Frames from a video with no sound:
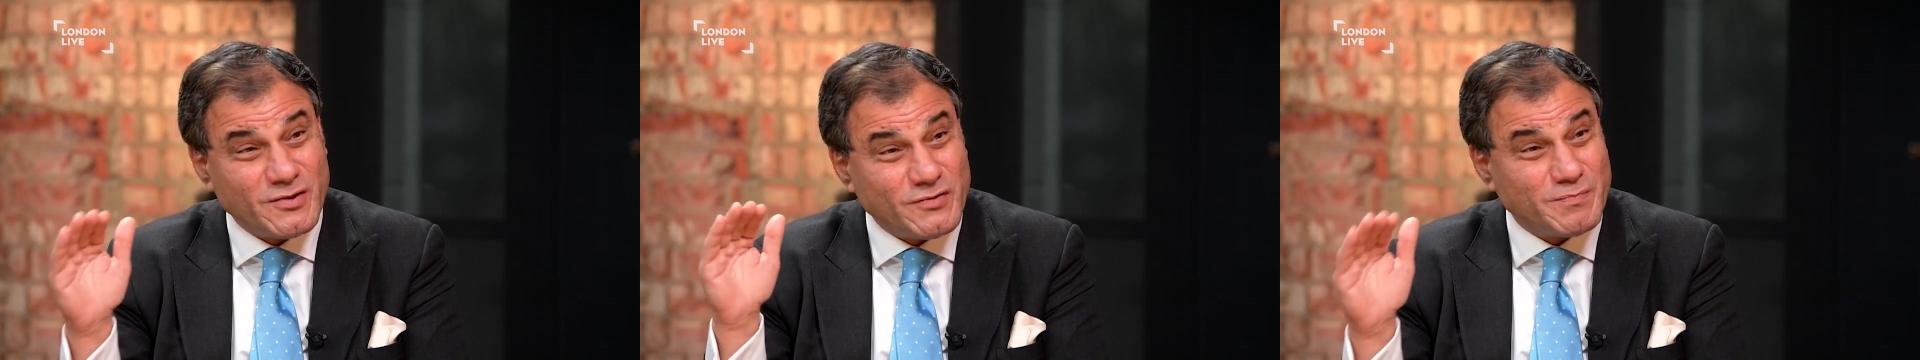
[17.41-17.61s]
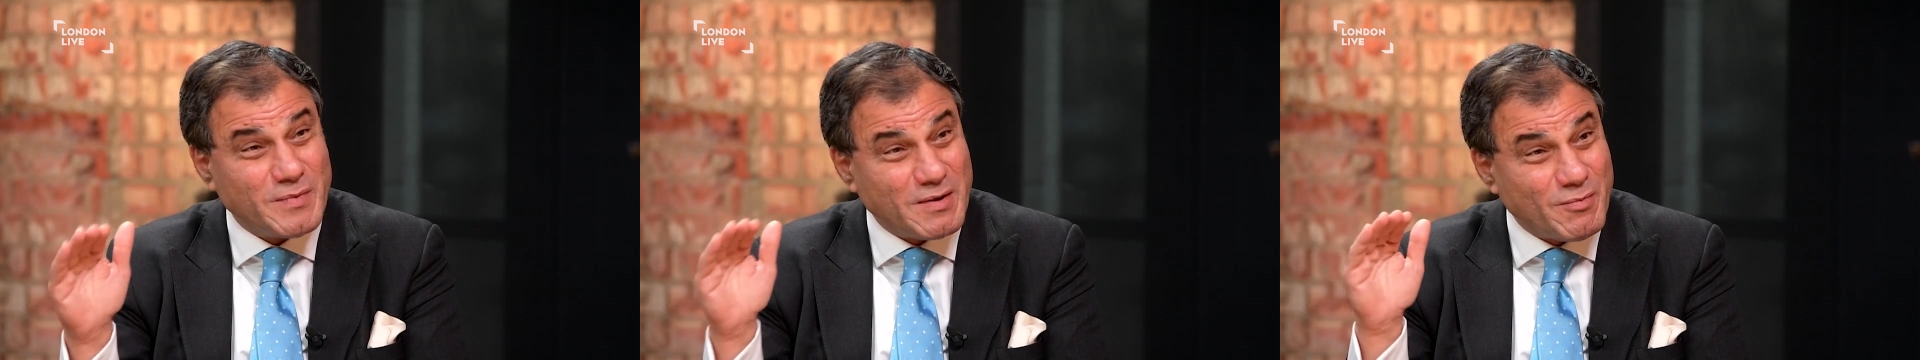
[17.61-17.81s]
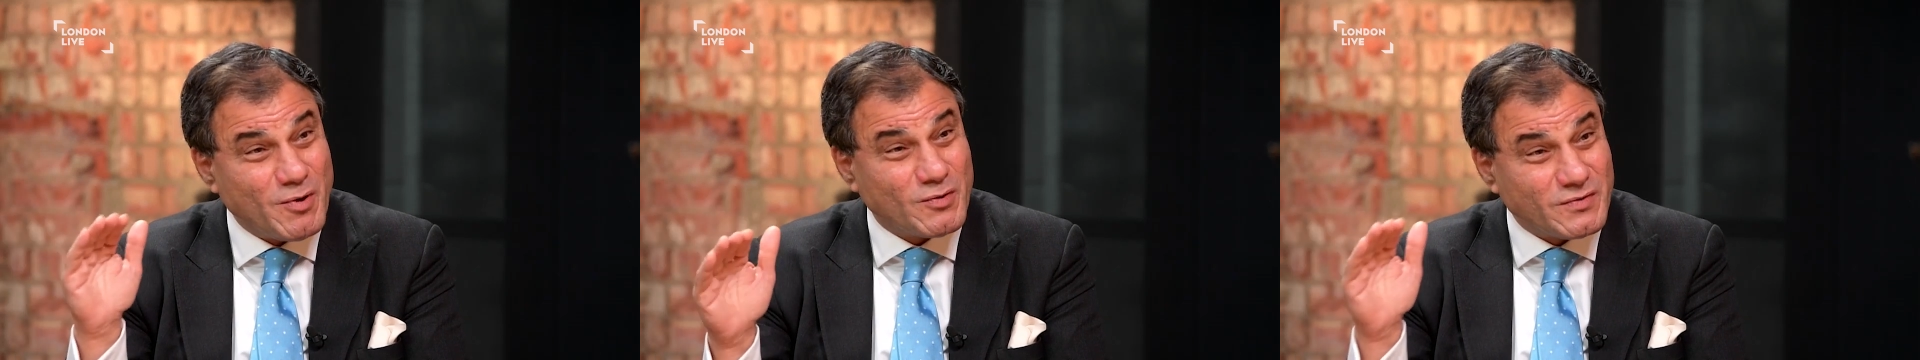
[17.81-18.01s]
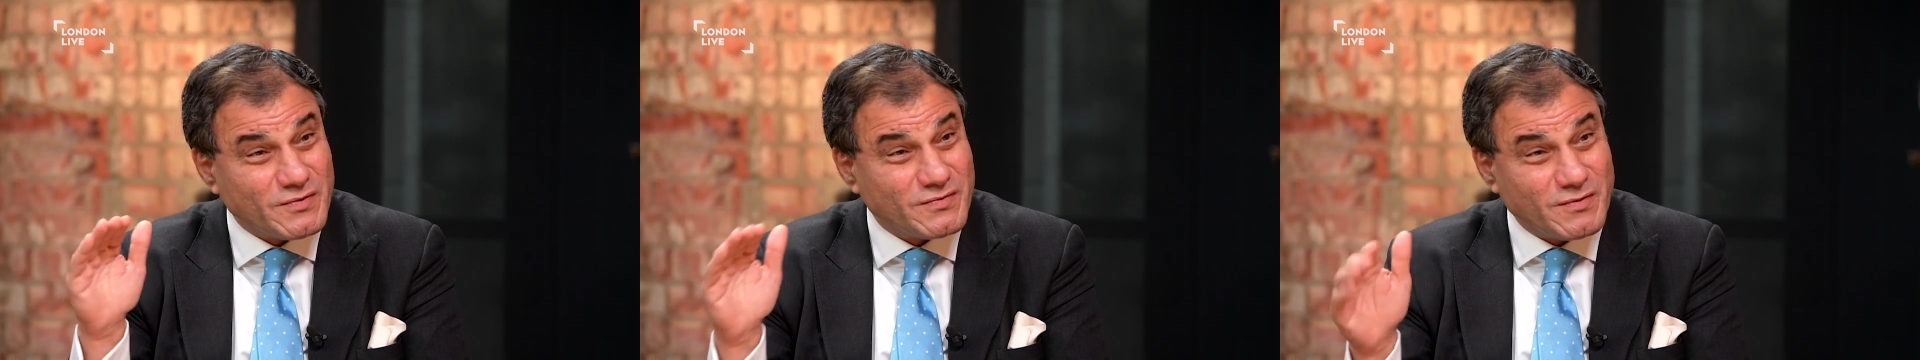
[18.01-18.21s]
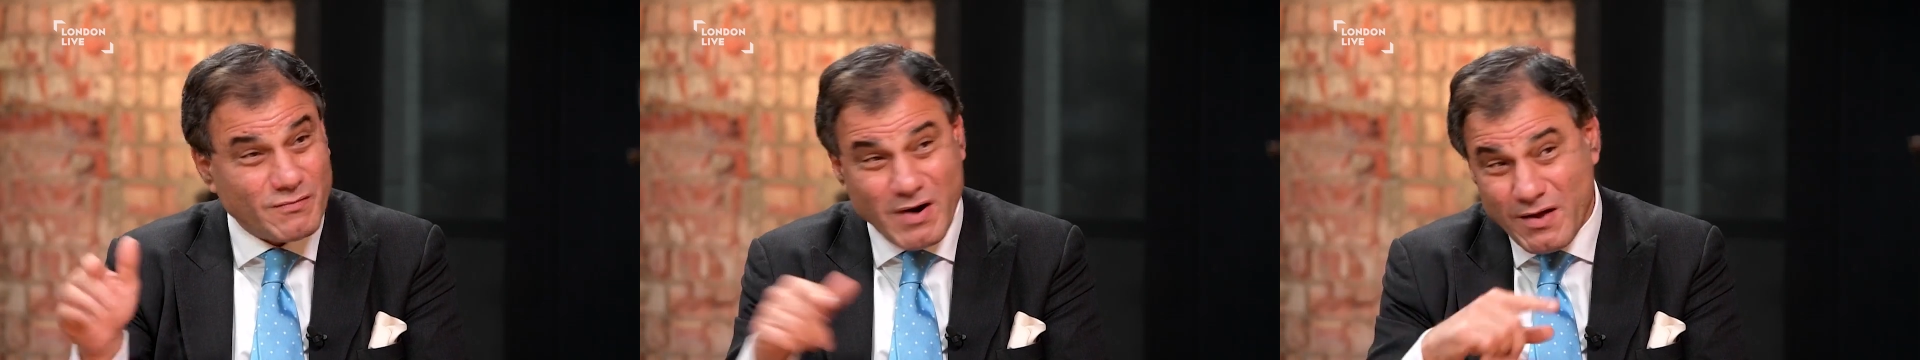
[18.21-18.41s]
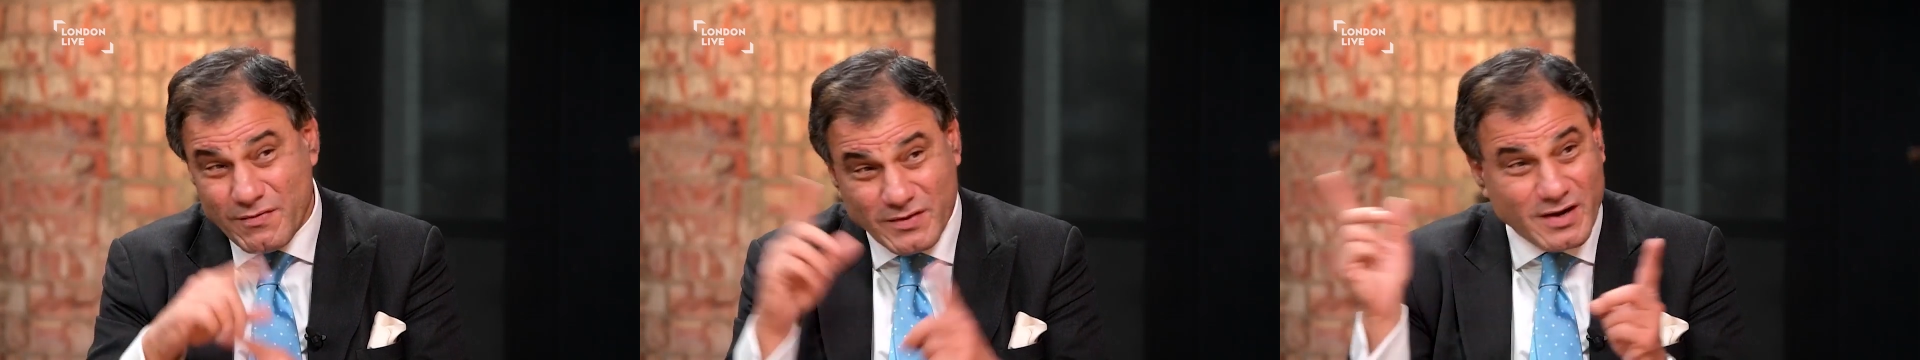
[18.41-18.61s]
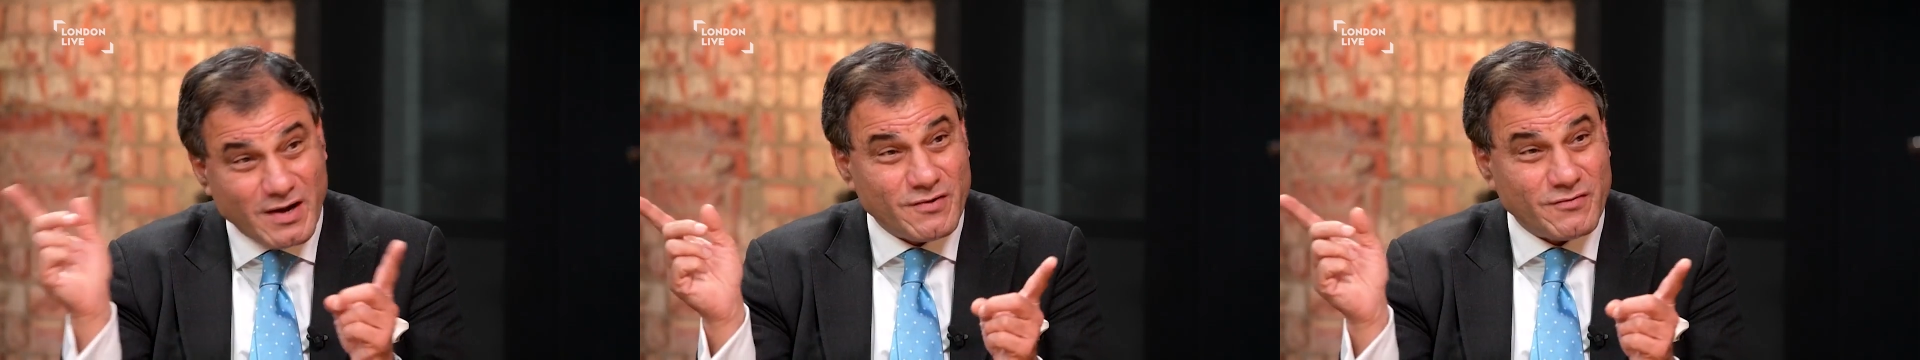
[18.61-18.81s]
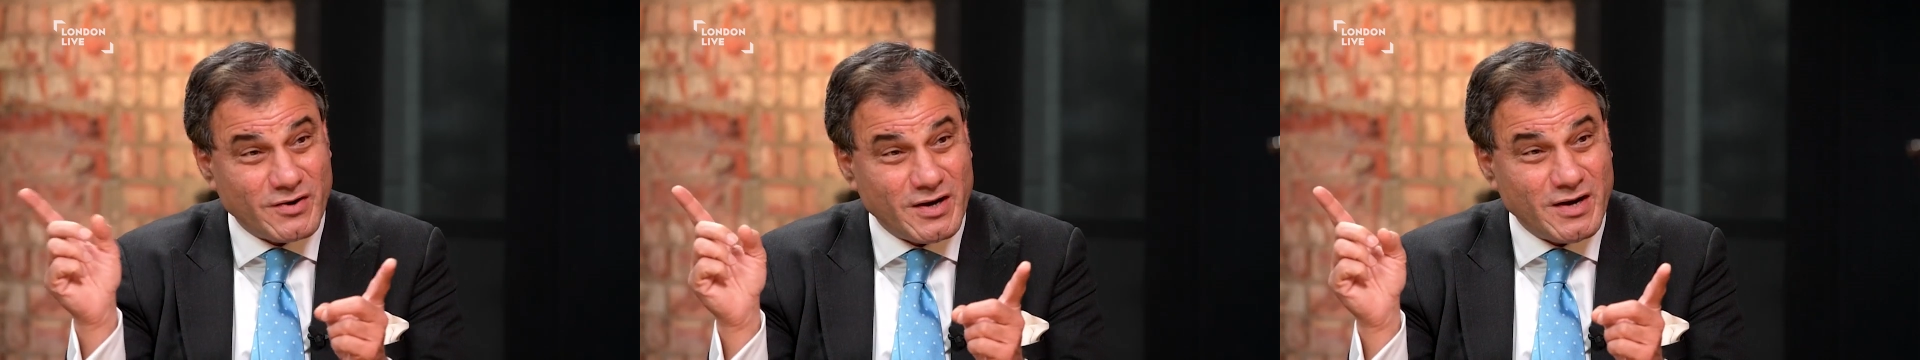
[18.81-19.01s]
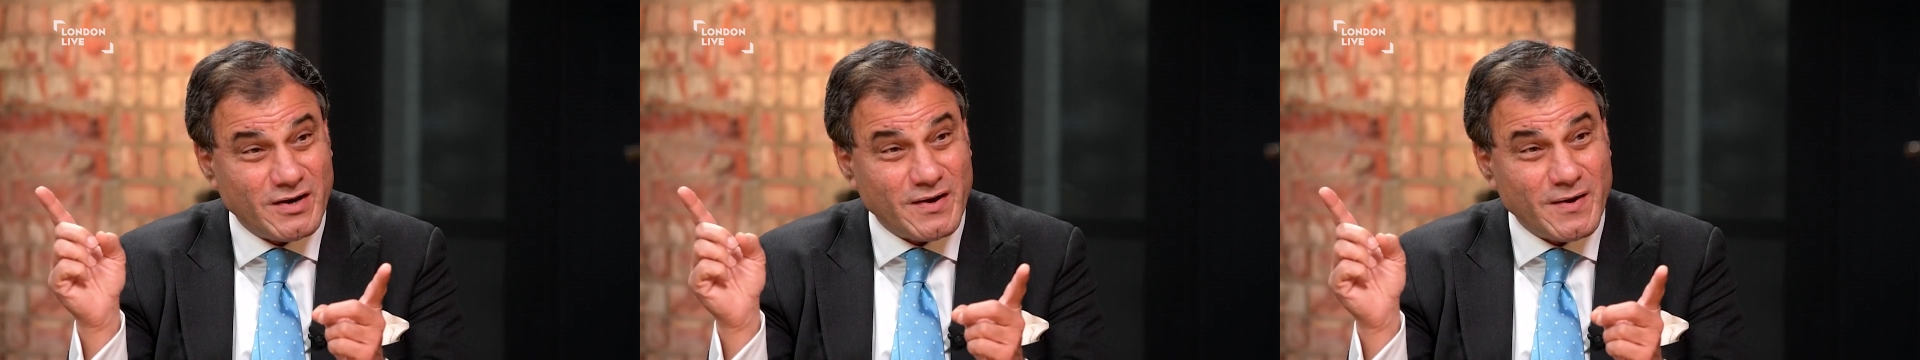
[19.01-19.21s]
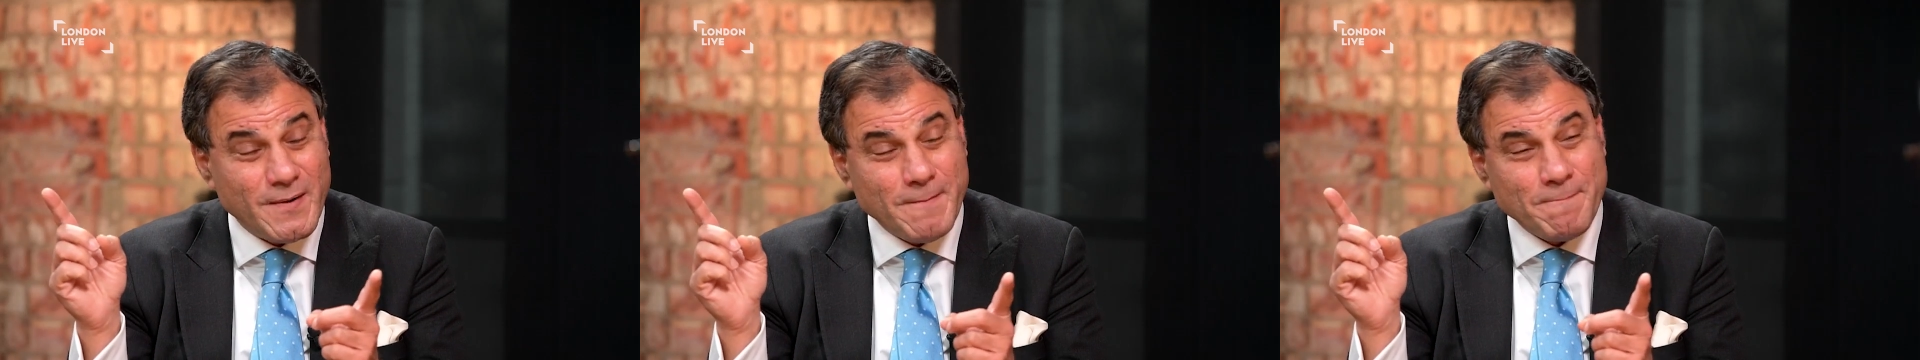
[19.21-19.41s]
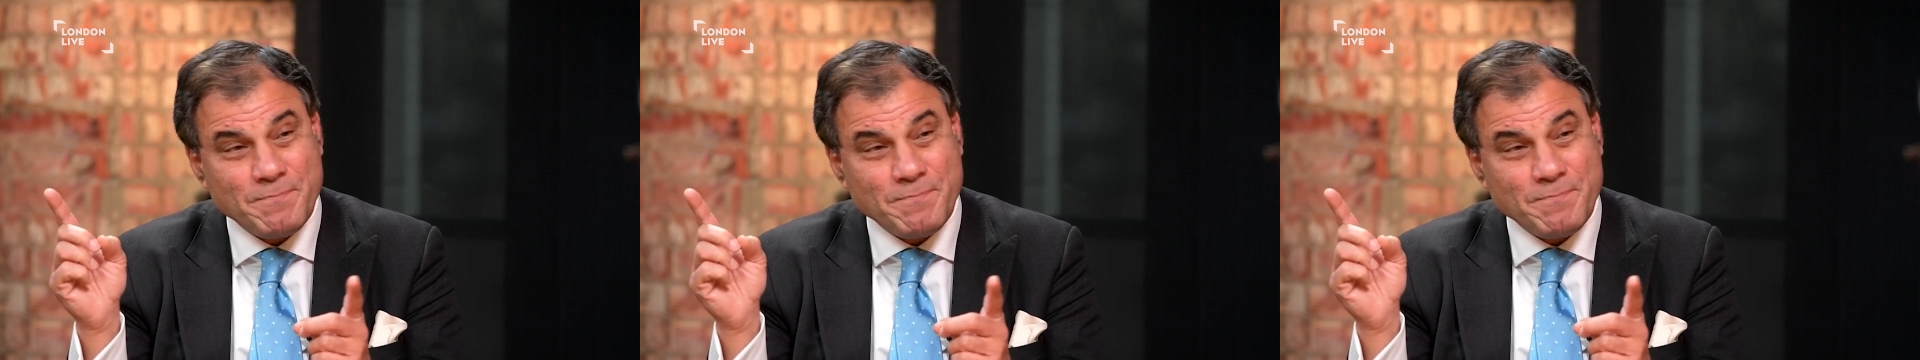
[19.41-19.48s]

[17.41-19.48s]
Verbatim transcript: those big bottles around the country in India.